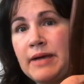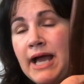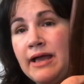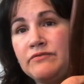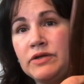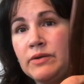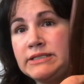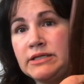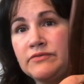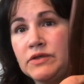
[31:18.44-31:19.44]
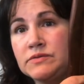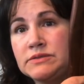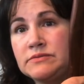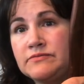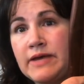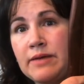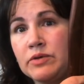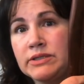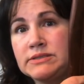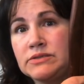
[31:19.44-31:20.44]
I have no idea if those
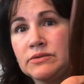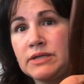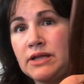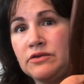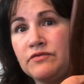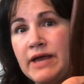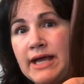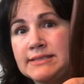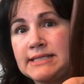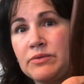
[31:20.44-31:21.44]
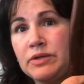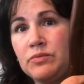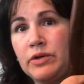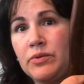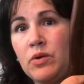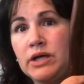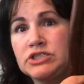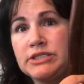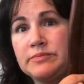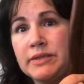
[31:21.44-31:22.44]
fabrics are color fast. I wouldn't want to
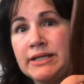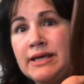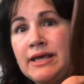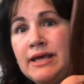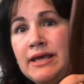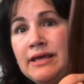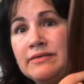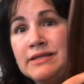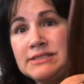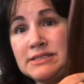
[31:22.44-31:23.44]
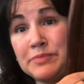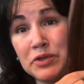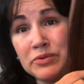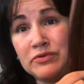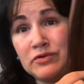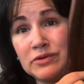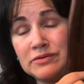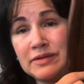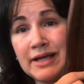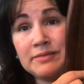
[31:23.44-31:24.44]
wash it, but this is beautiful.
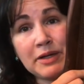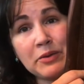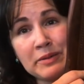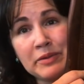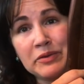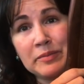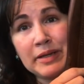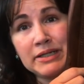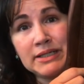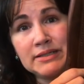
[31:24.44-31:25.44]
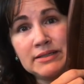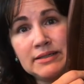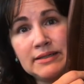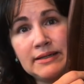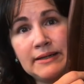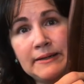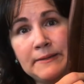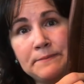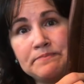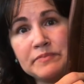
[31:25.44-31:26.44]
And my grandmother made it.
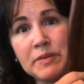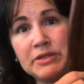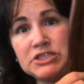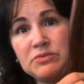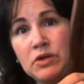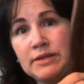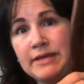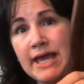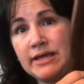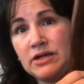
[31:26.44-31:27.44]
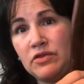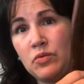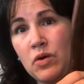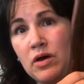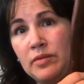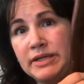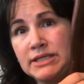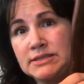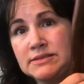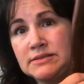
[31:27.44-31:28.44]
But she won't let me hang it on the wall
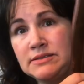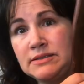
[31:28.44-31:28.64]
because